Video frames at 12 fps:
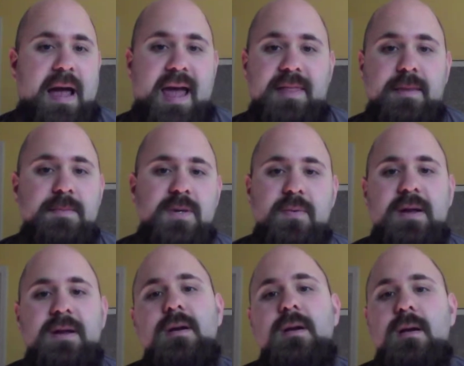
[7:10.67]
I had them
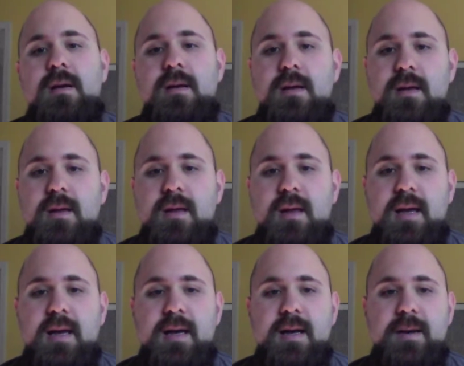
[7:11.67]
surrender.
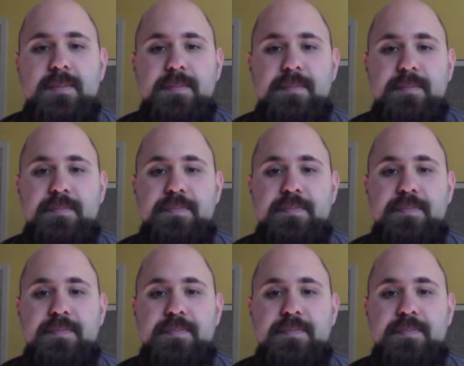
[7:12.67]
And